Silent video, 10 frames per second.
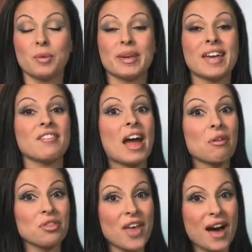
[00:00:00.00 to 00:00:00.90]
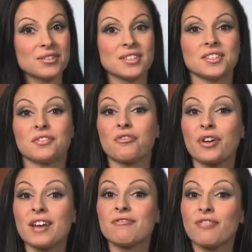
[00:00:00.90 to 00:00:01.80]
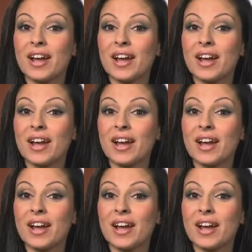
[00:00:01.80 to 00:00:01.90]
will be giving out thousands of free